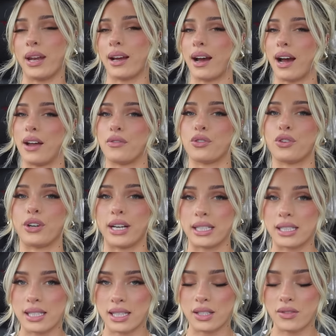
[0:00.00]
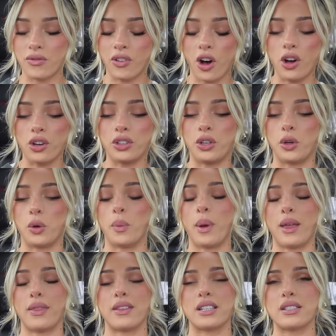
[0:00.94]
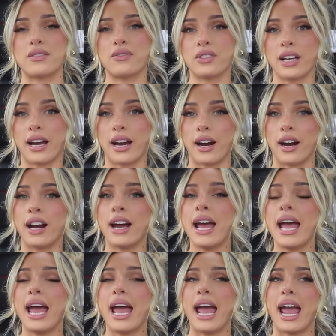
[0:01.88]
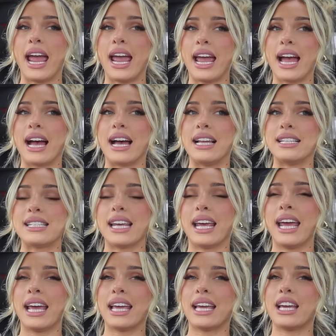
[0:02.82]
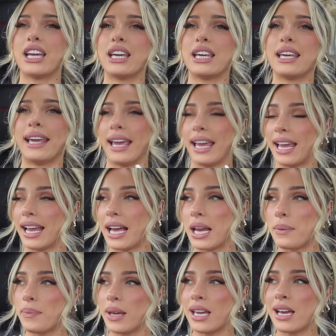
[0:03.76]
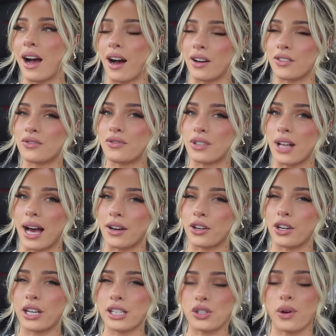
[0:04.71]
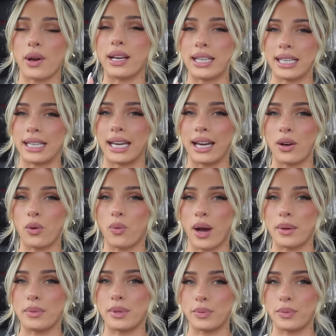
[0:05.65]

and it kind of creates this volume and this flare, and it can be unflattering, so I get why